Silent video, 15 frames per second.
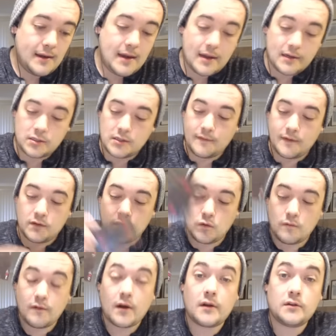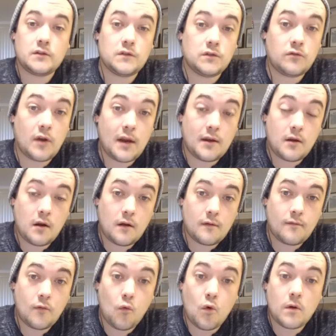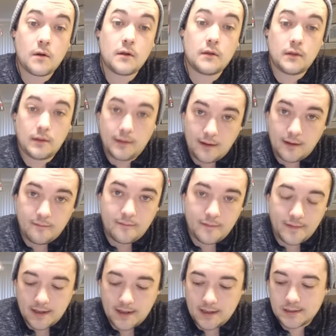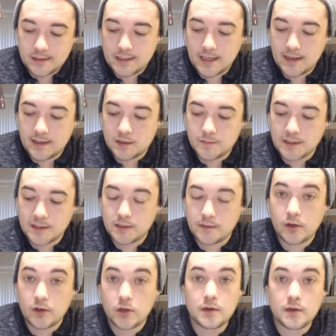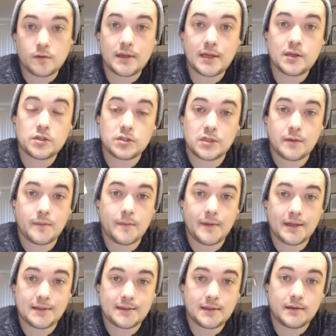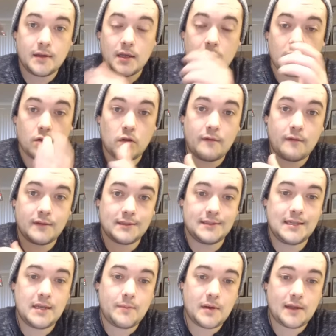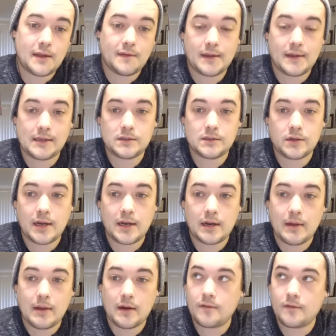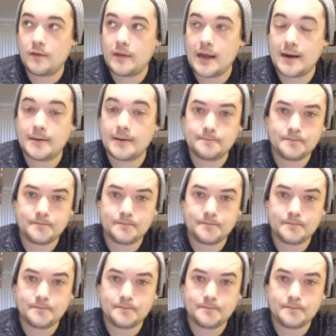Next, you have the Two of Hearts. Great card for love, and especially if you're in a relationship, it means that your love is deepening and things are getting better for you there.